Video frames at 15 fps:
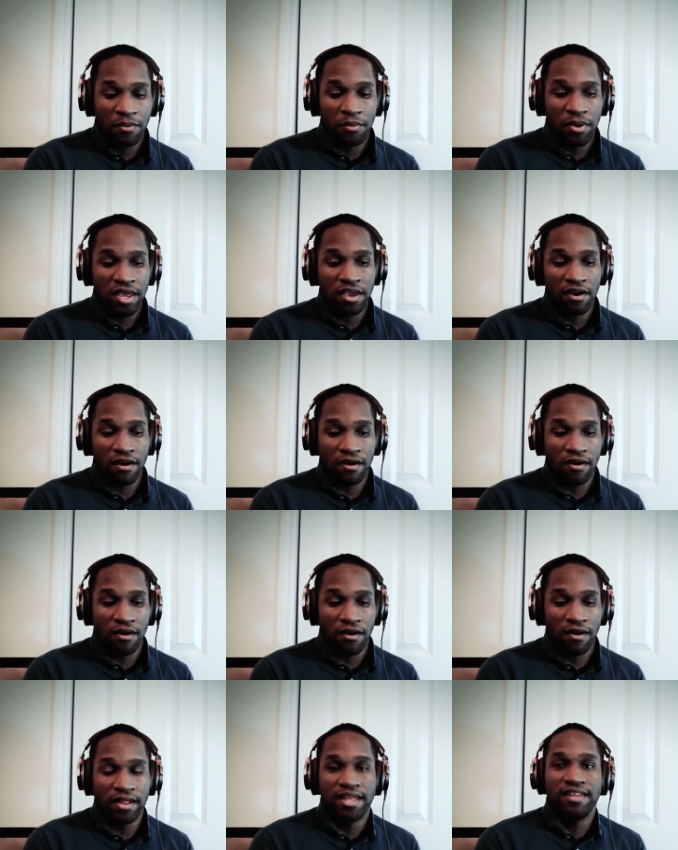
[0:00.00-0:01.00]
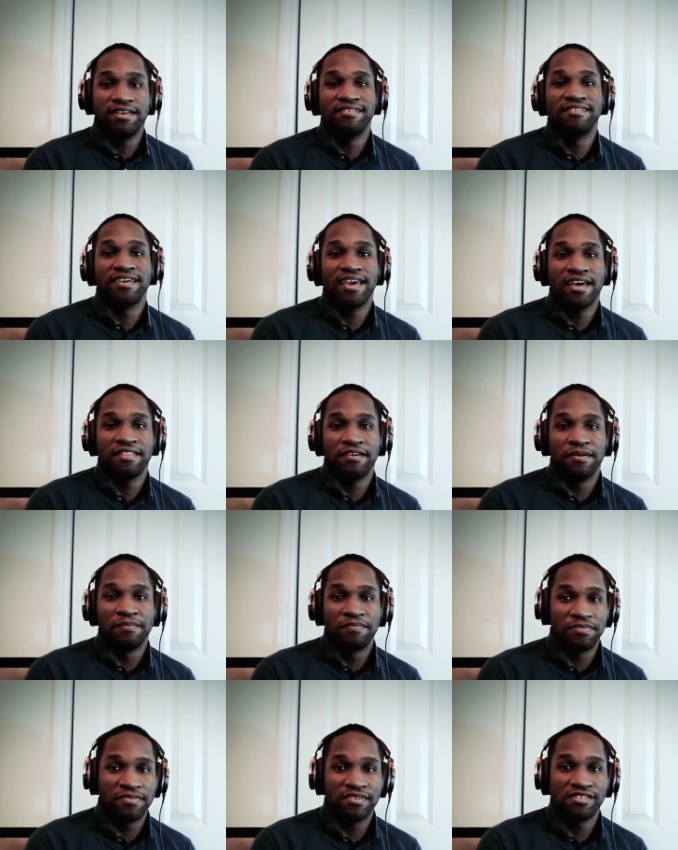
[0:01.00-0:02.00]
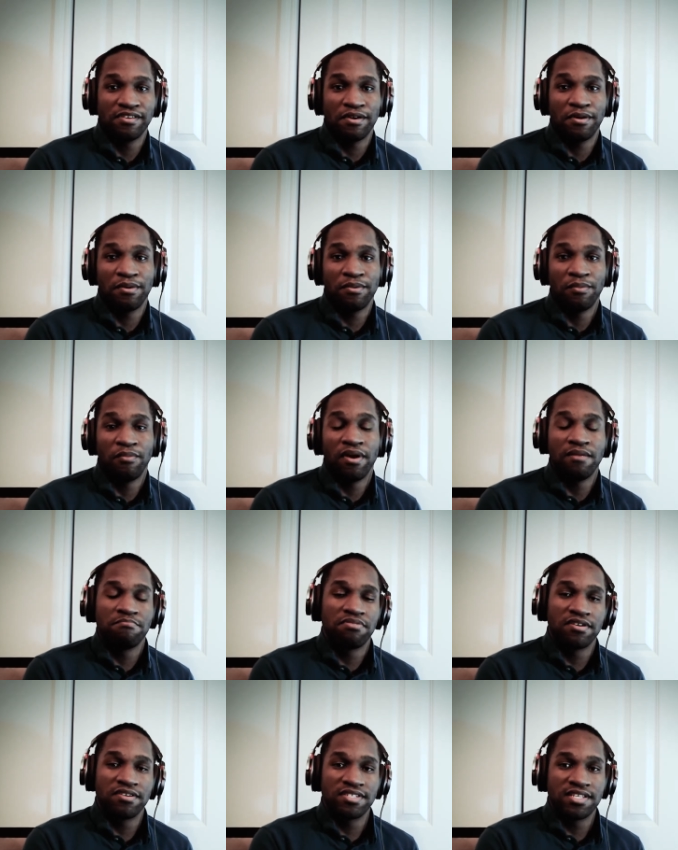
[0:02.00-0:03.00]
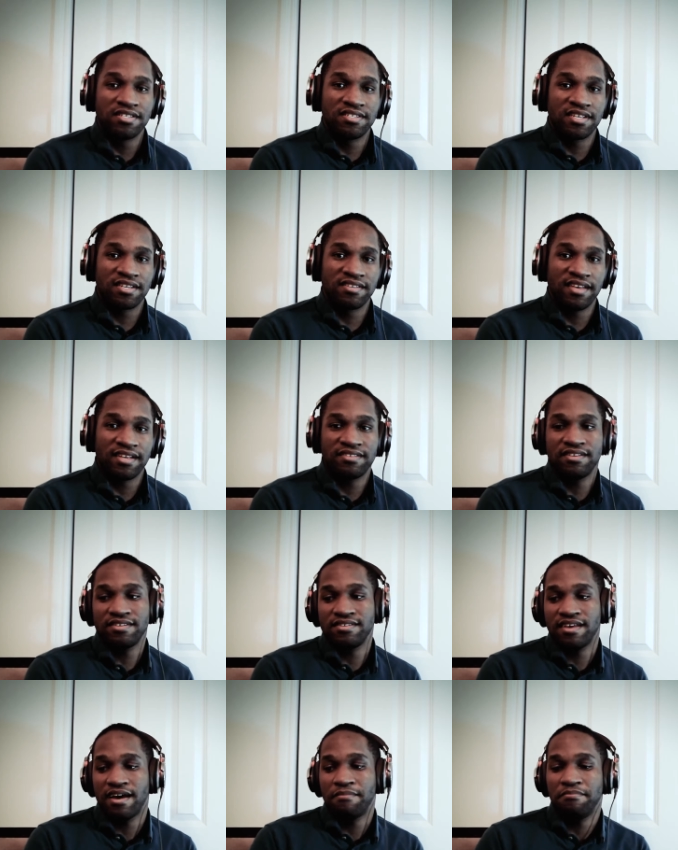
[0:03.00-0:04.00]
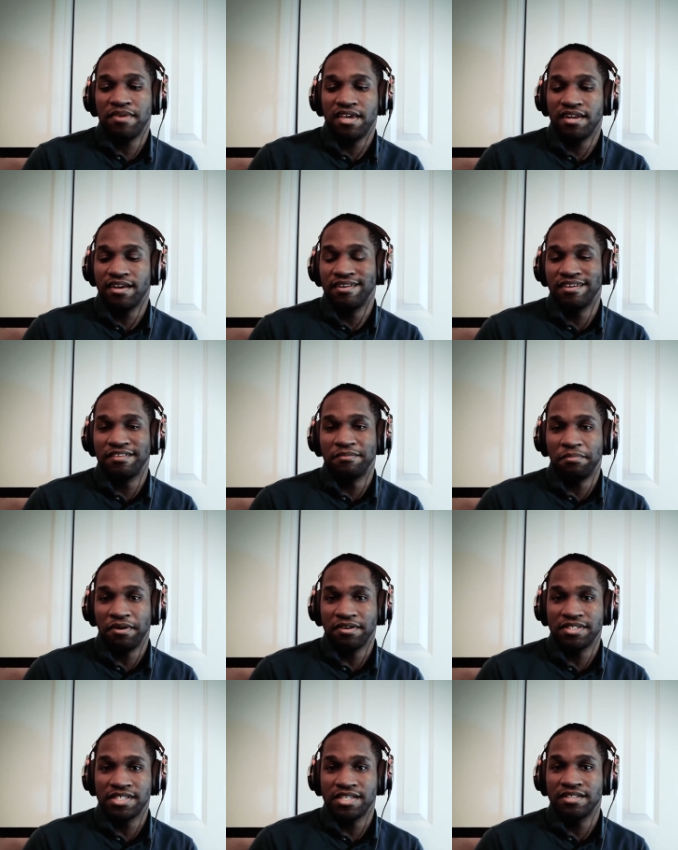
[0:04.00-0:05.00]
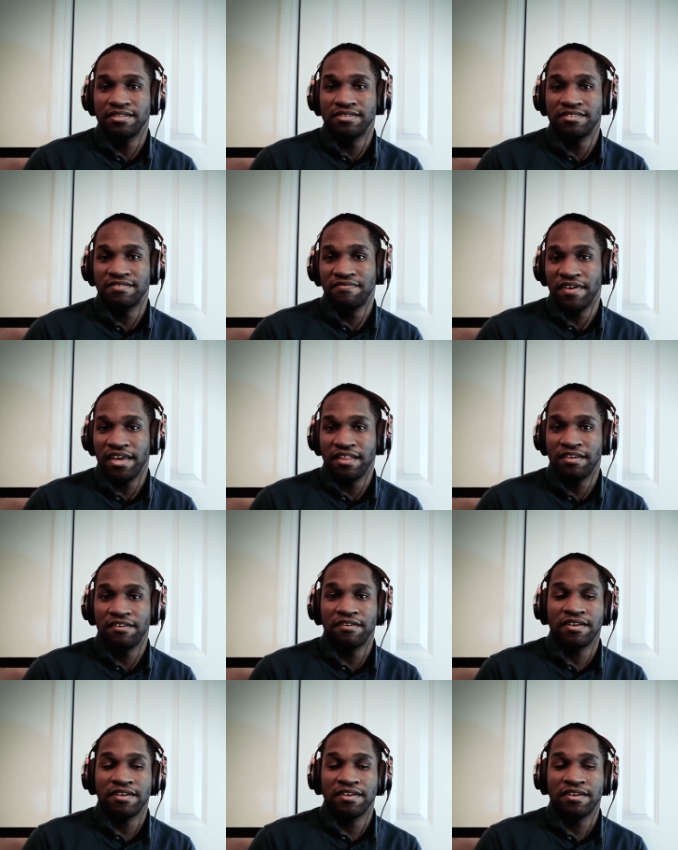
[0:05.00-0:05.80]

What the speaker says: we are all in this together. So one person's success does not mean another person's failure.